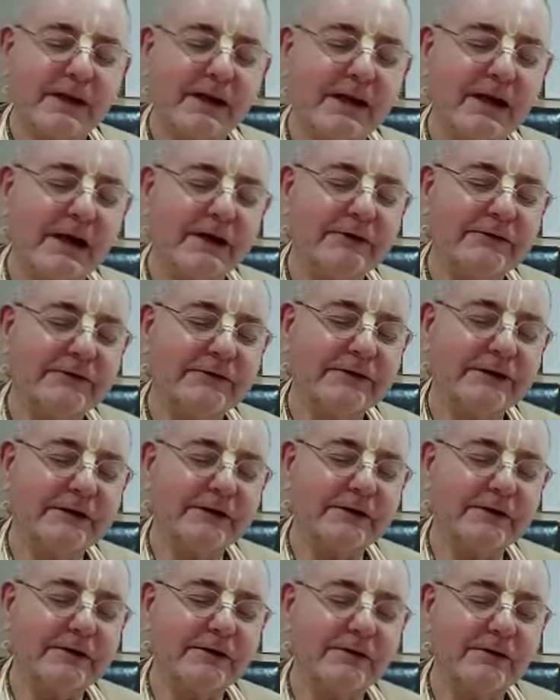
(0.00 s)
I
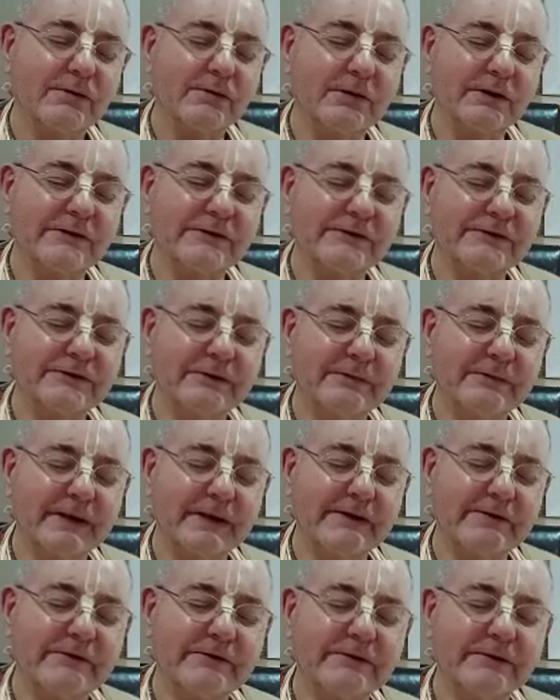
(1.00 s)
think, 1
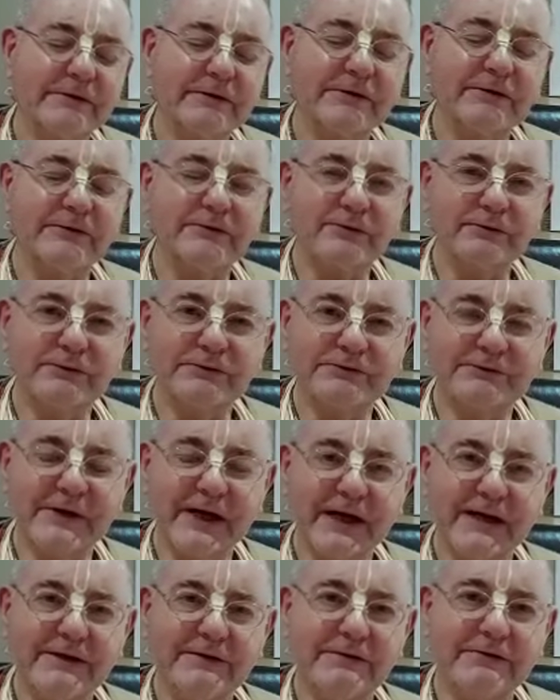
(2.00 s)
cement and 2
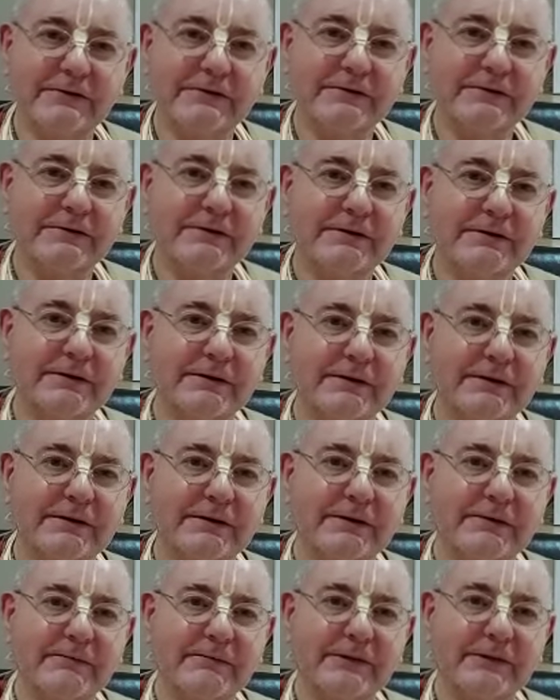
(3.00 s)
sand.
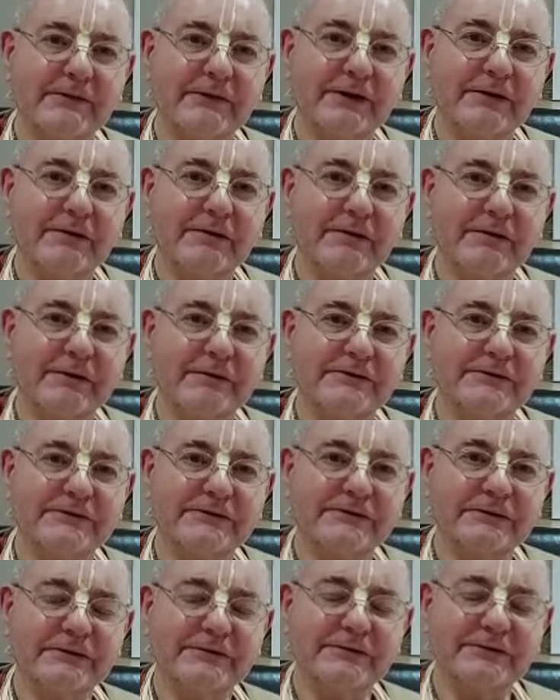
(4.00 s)
But they'll,
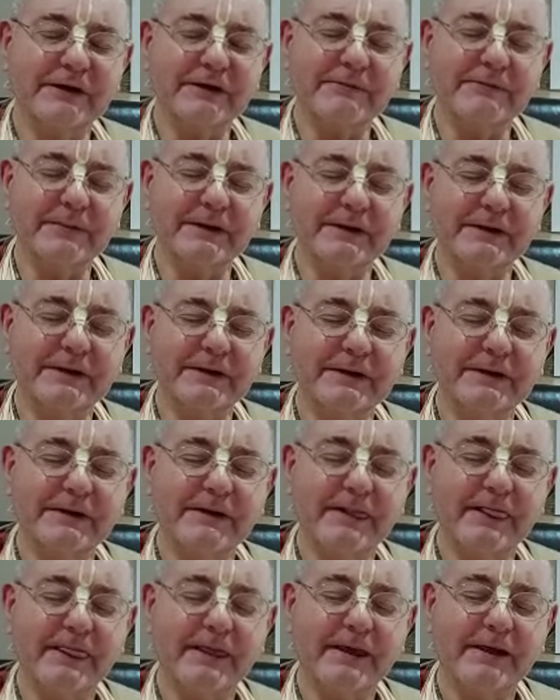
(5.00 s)
to save money,
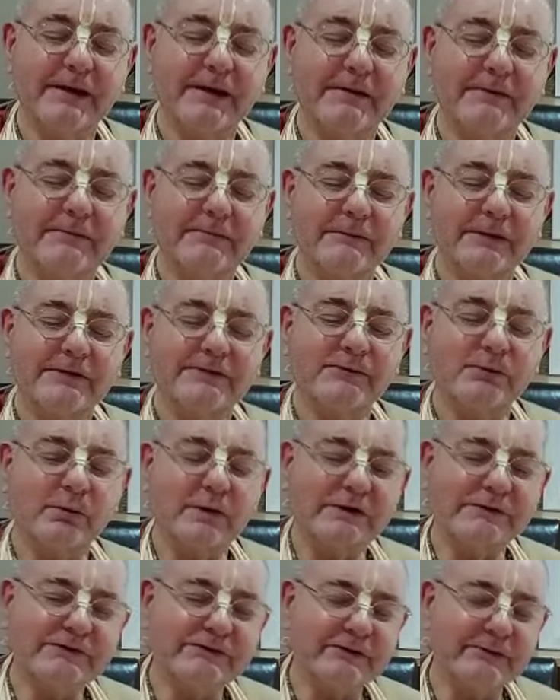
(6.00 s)
mix
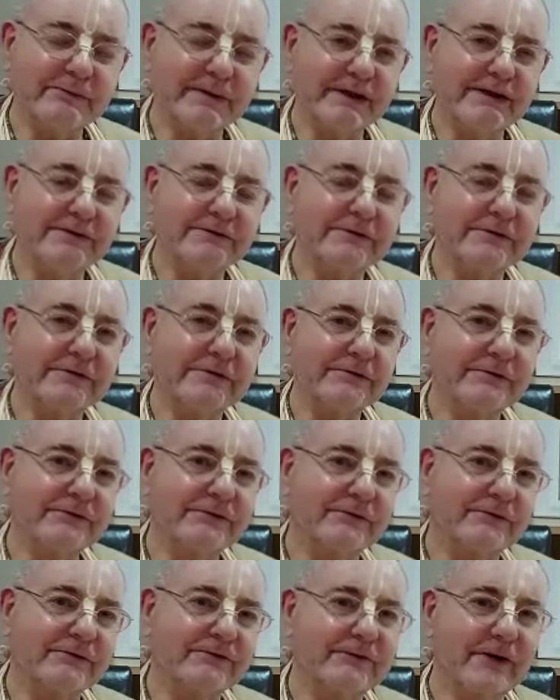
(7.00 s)
1 cement
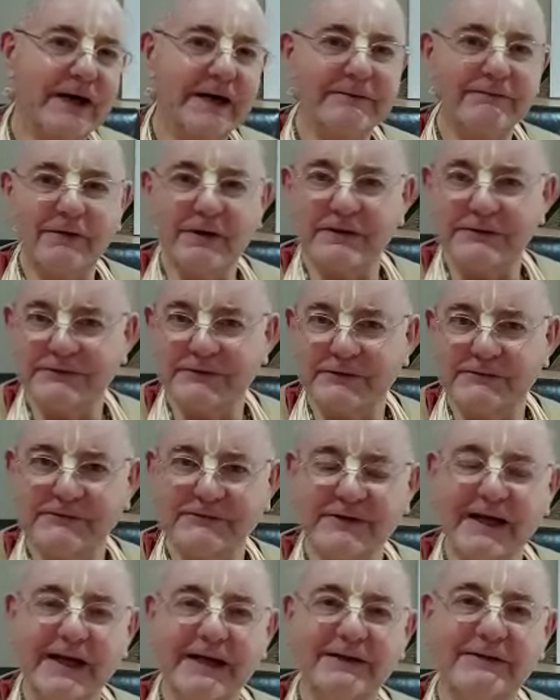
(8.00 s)
to 5 lots of
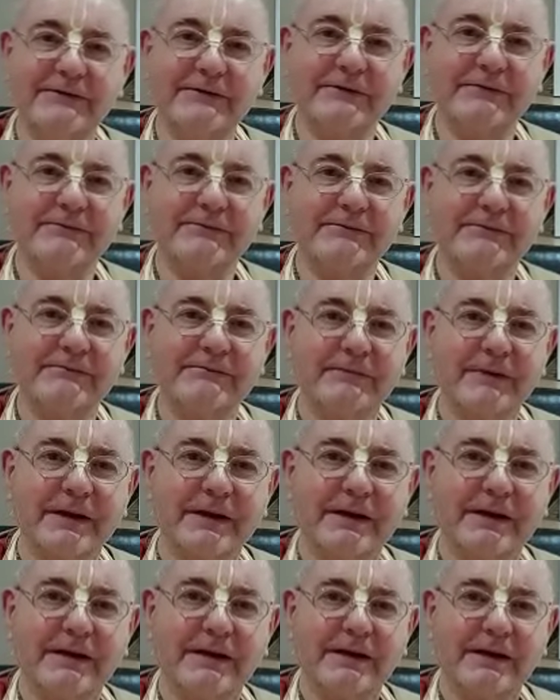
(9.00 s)
sand.
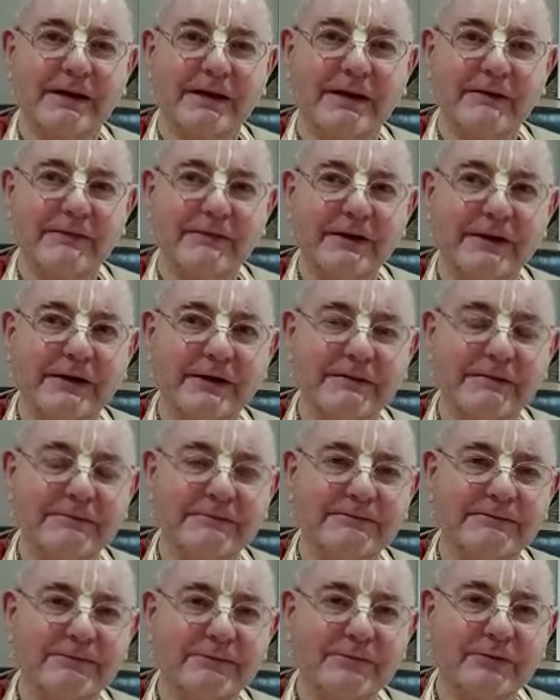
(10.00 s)
And
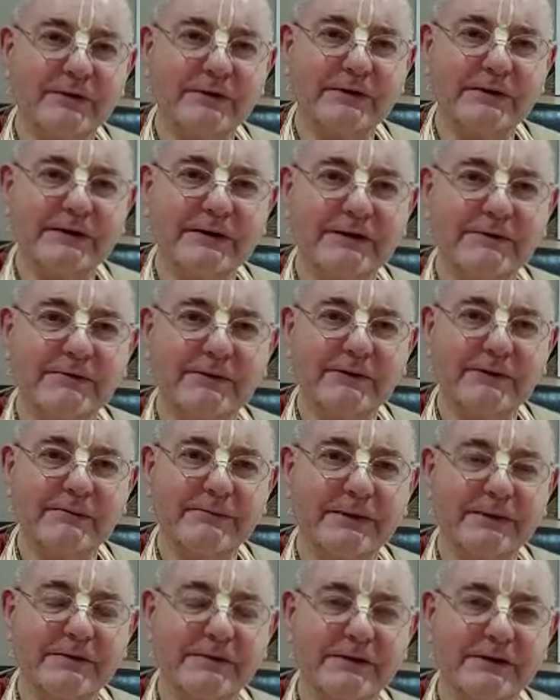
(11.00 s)
then when the
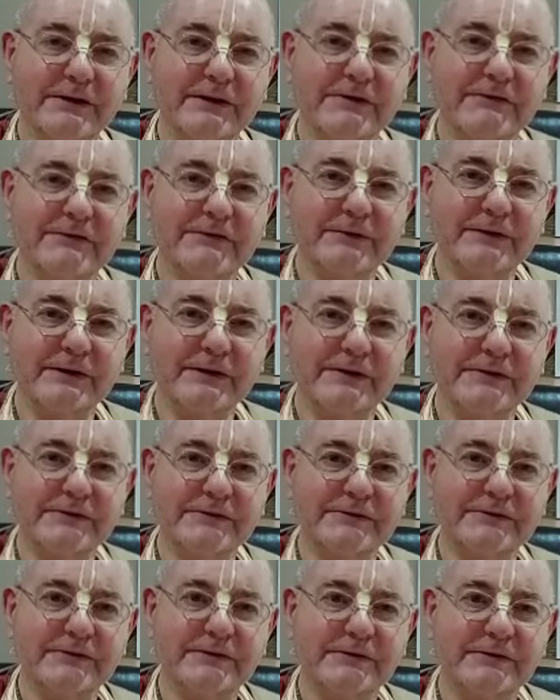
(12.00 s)
building is finished,